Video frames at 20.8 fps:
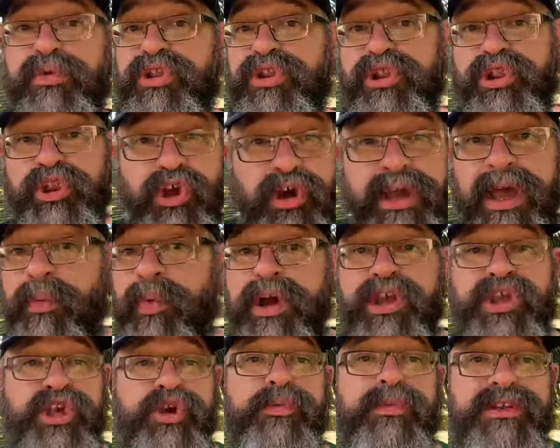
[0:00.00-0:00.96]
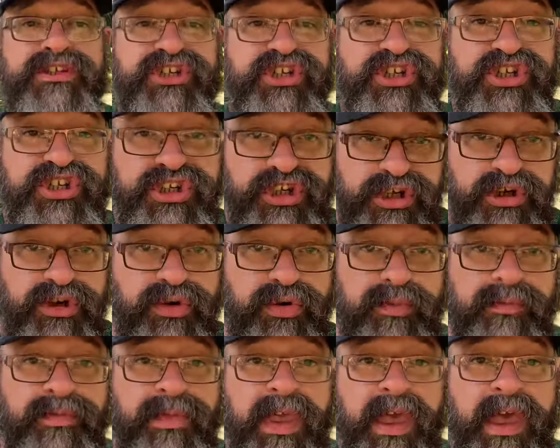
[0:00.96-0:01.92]
look at what humans do.
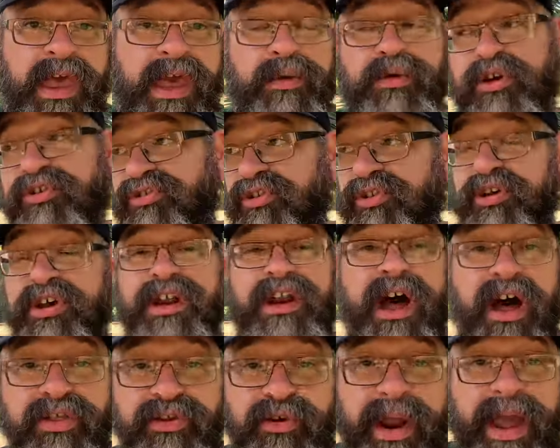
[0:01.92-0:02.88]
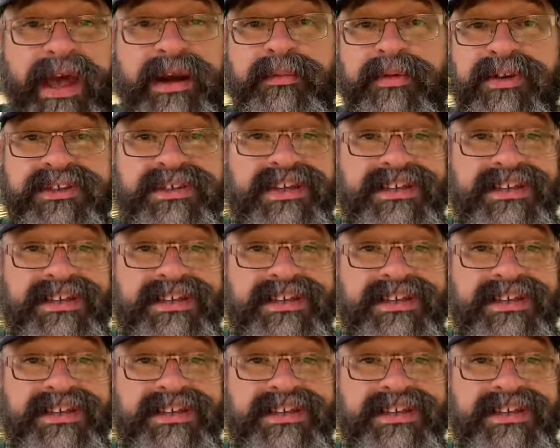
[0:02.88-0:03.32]
It would also look at other animals,